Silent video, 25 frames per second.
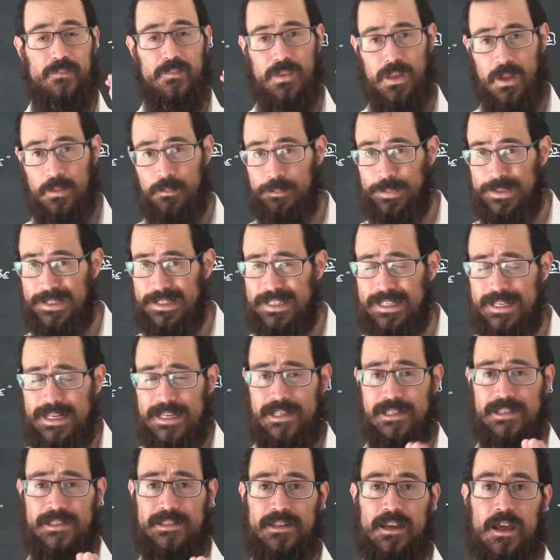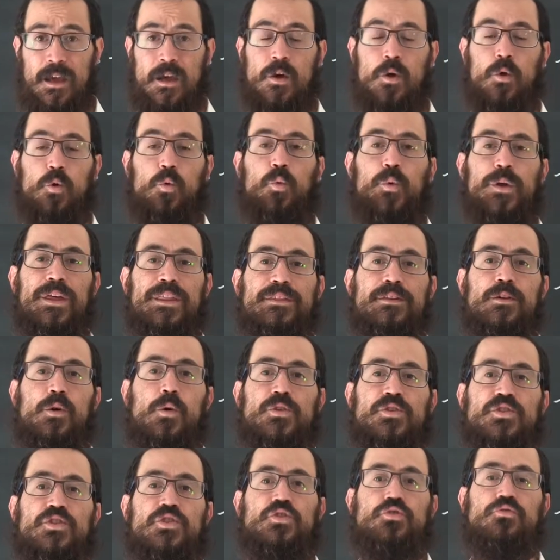please with
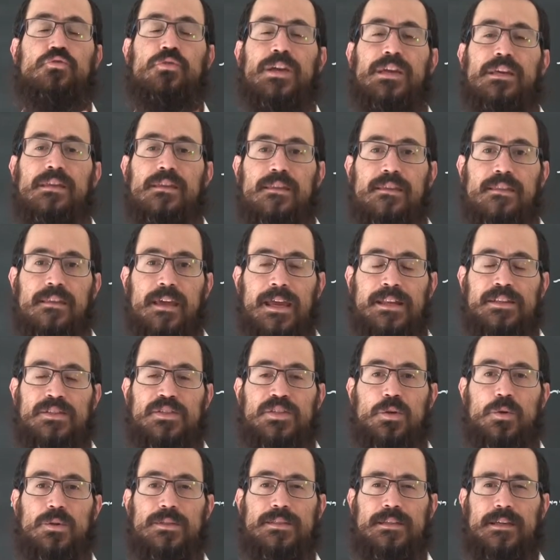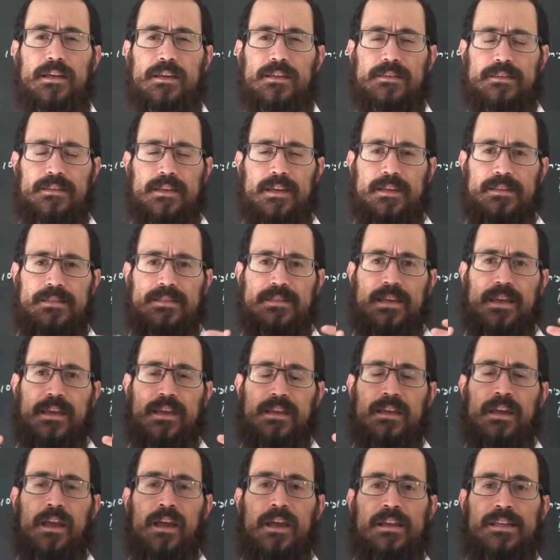your strength. And so it's
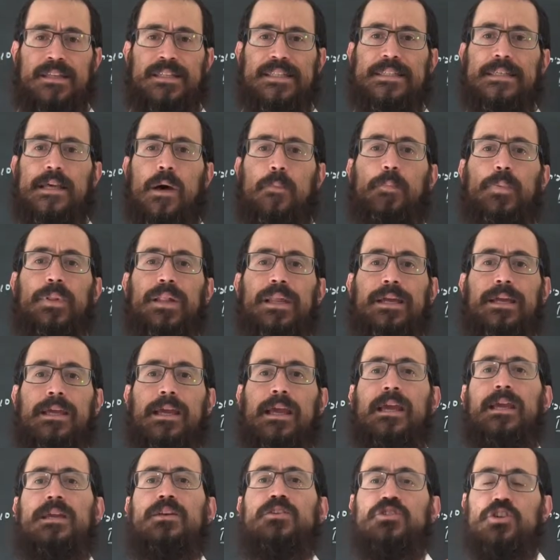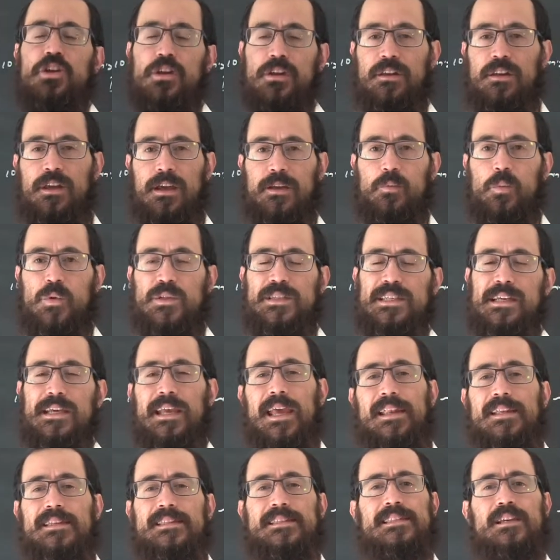a supplication. And once
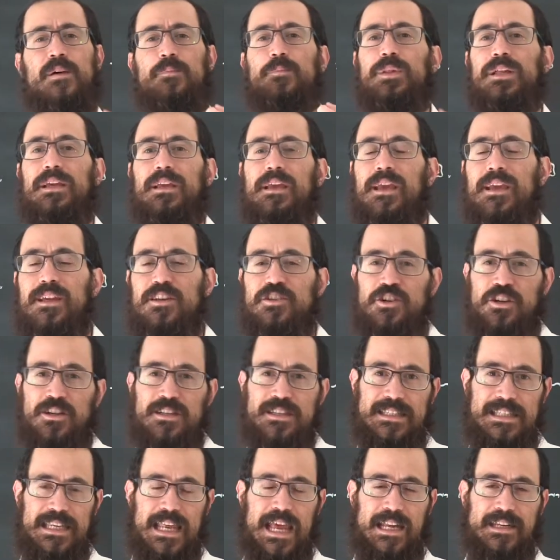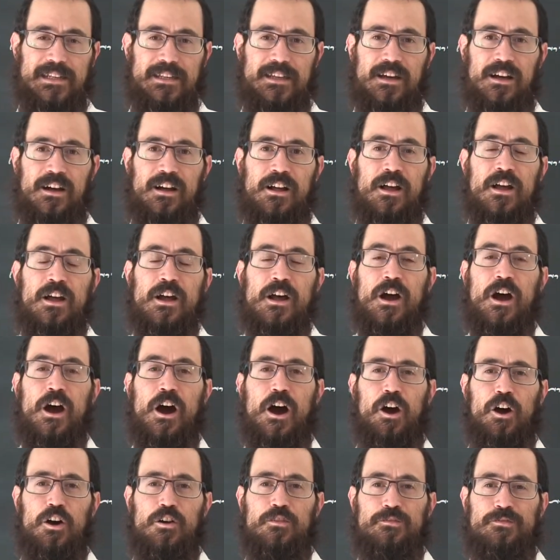again, a supplication is the idea
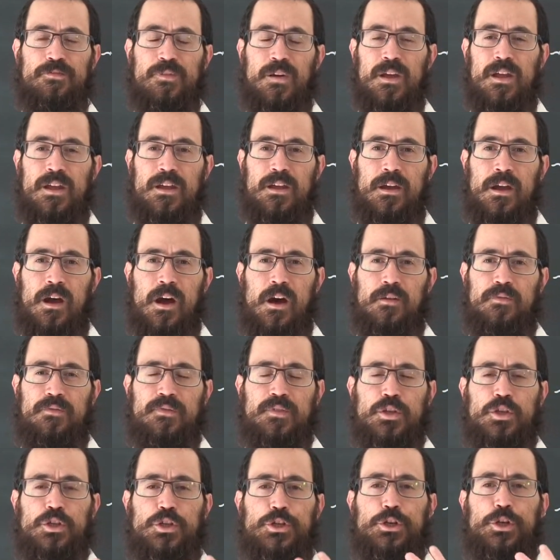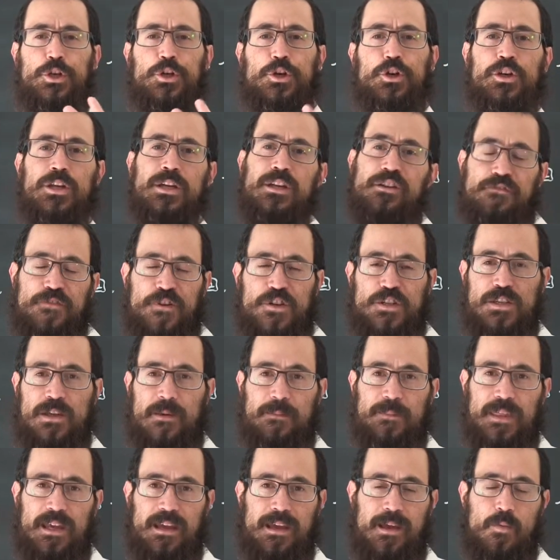of yearning for
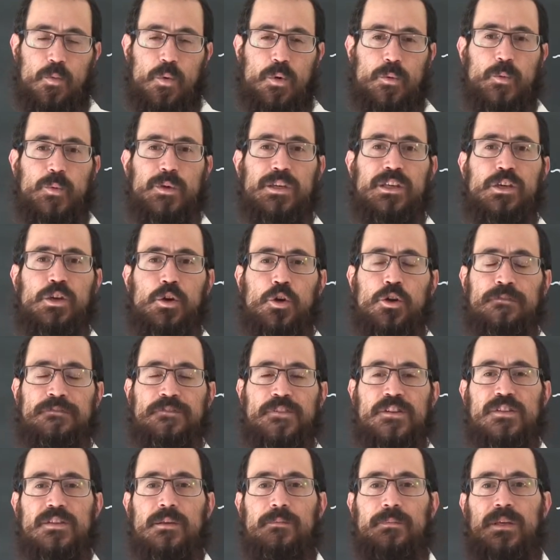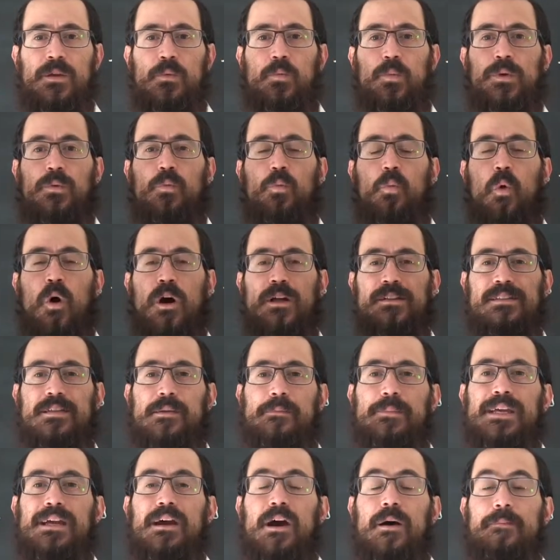something. And when we yearn for something, we want
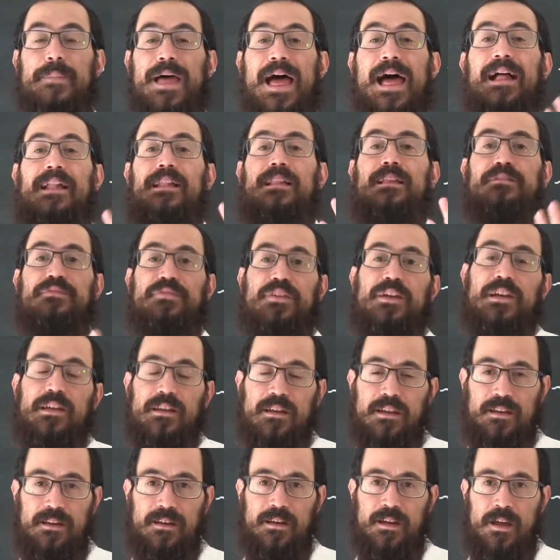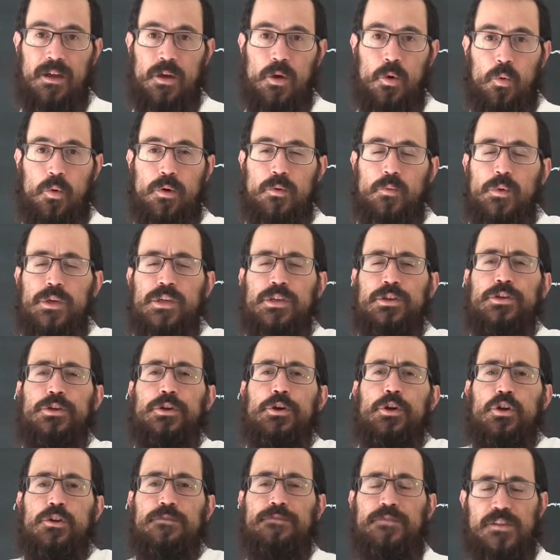to become elevated. When we
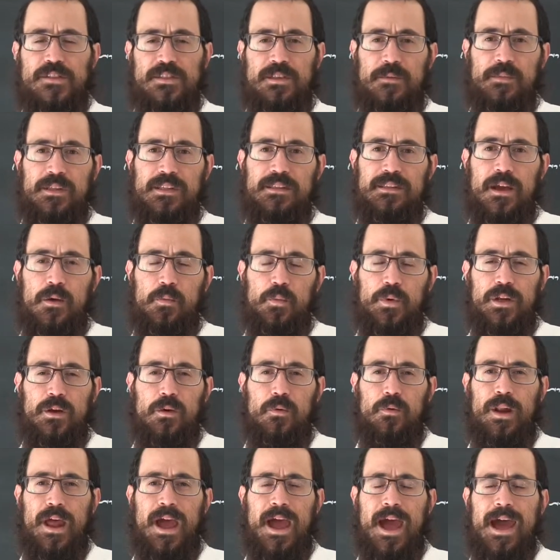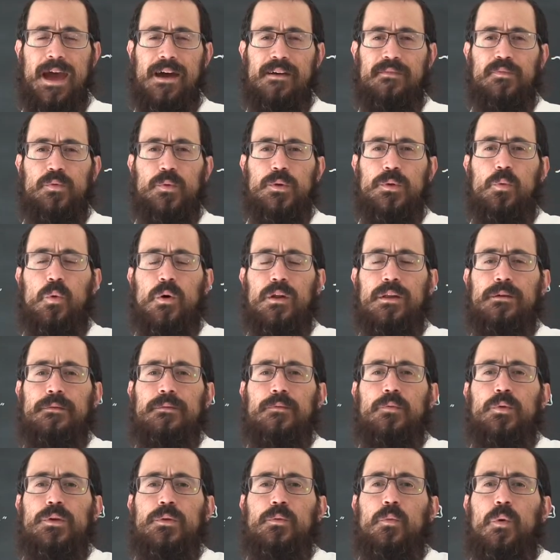yearn for something that we don't have, we want
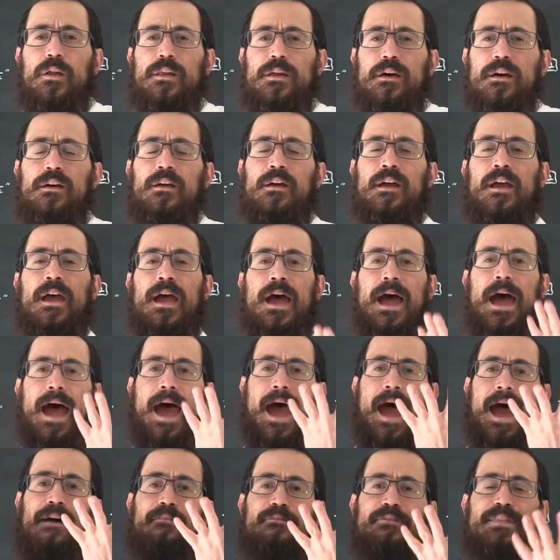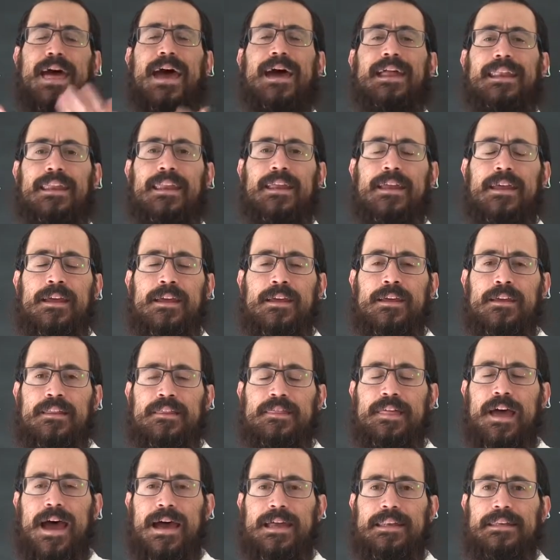to have that
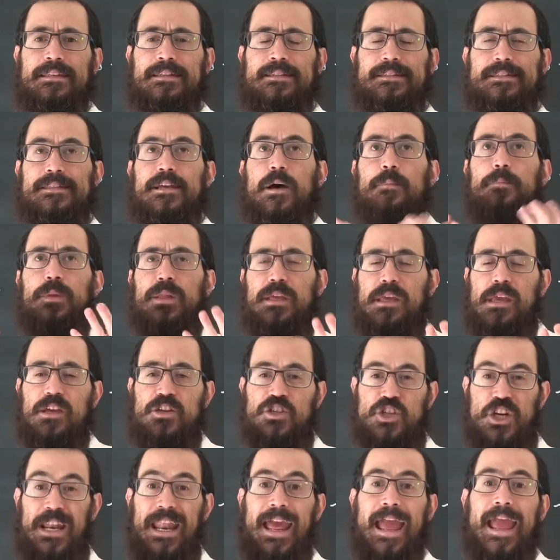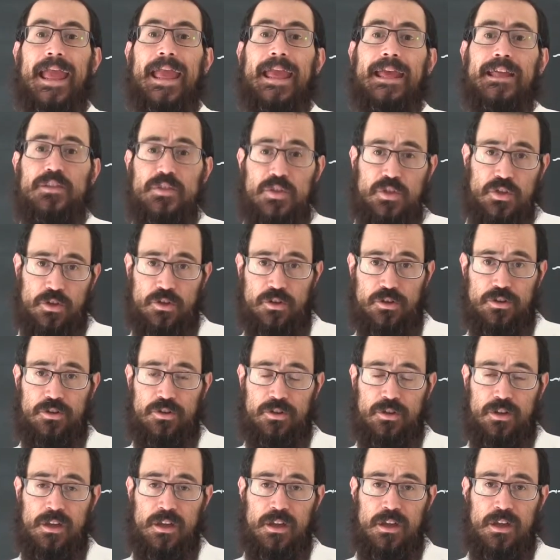supplication
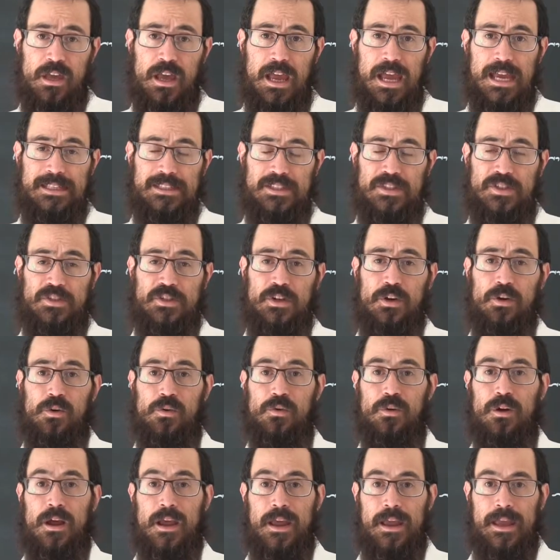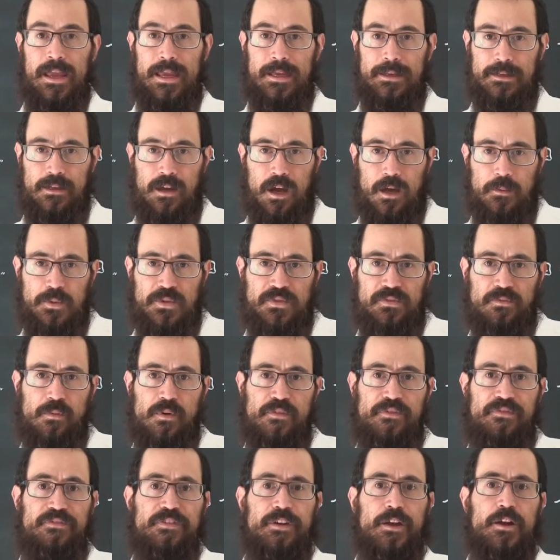answered. And so it comes from
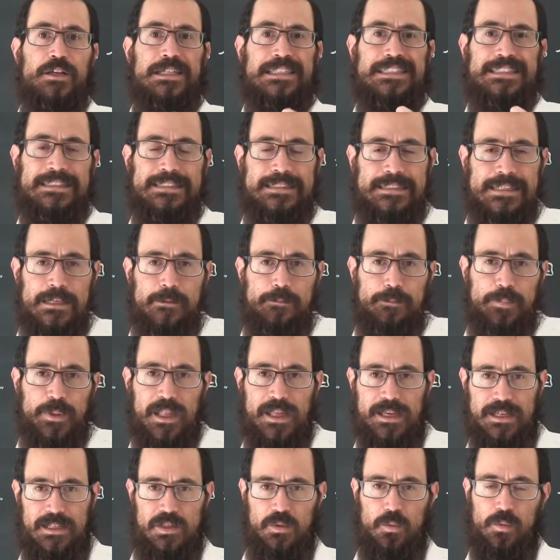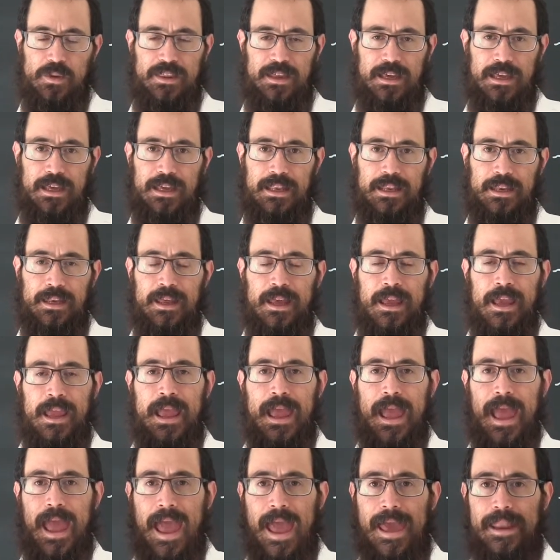a very deep place within,
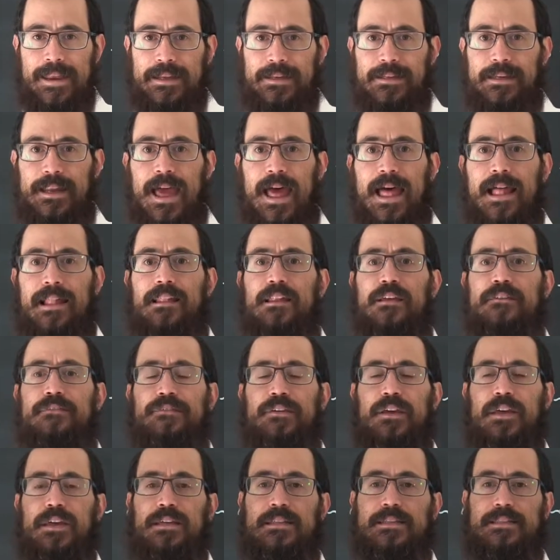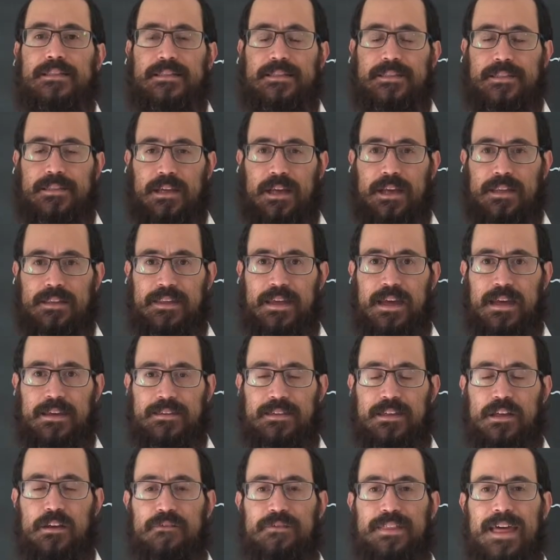and it elevates, and the
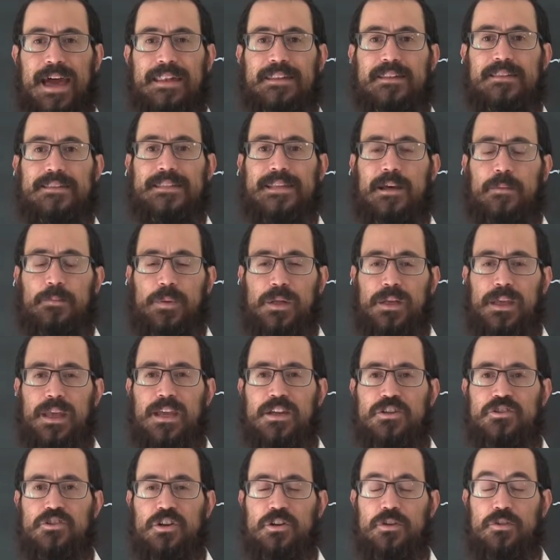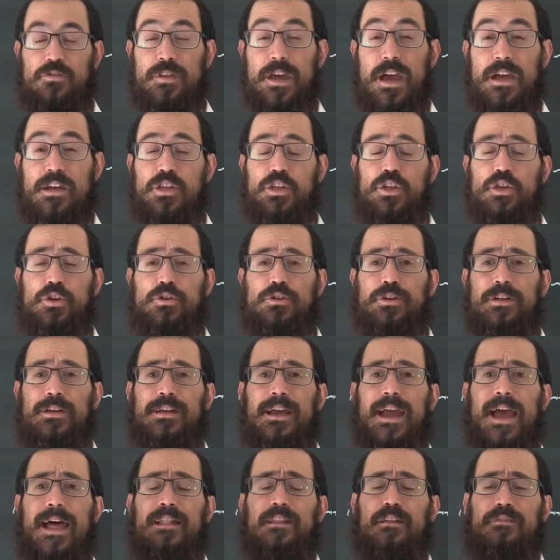idea of that supplication or that
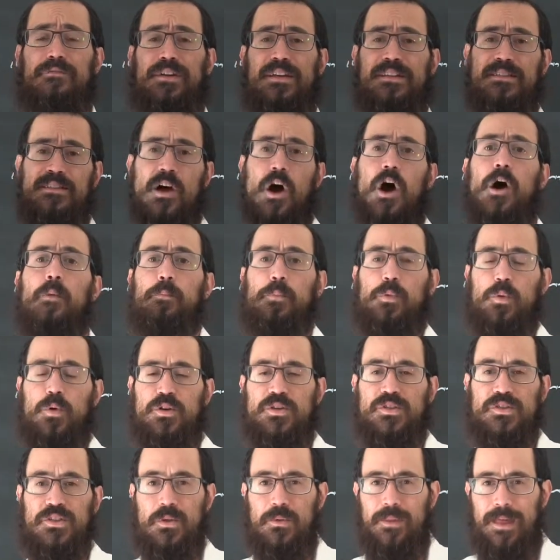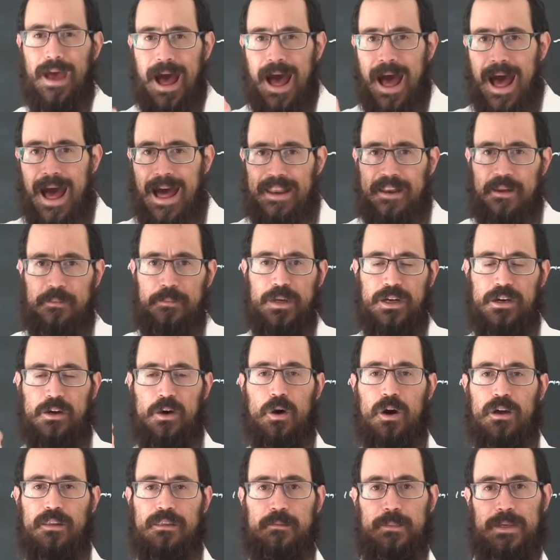yearning elevates upward. So the ana
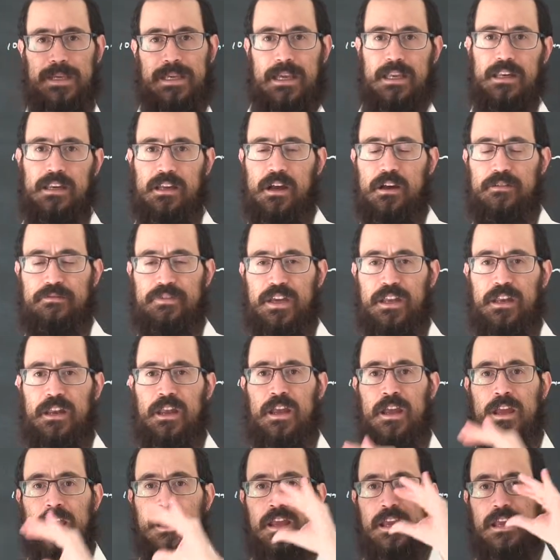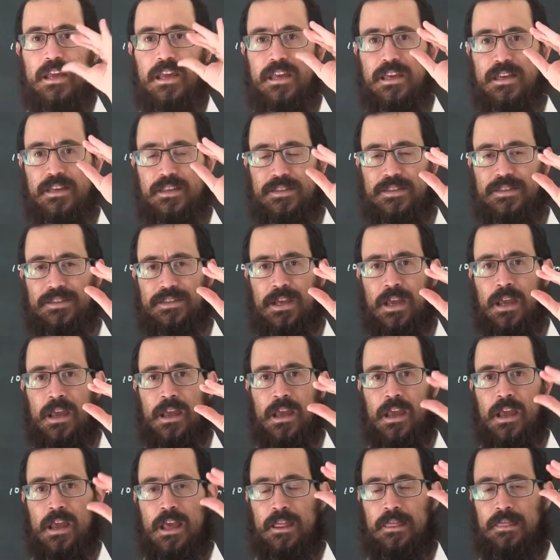b'koach, the beginning of it, is
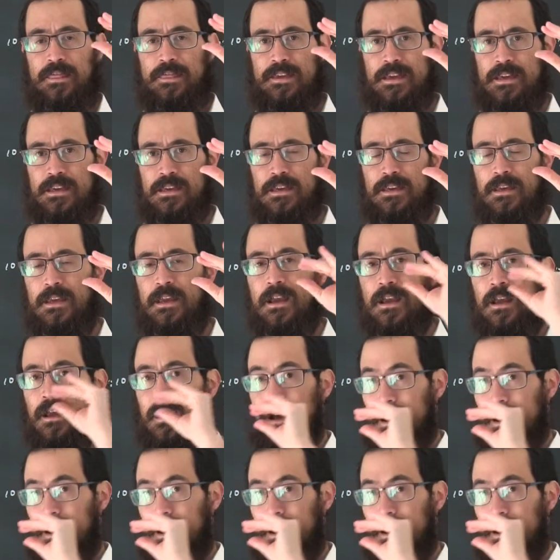the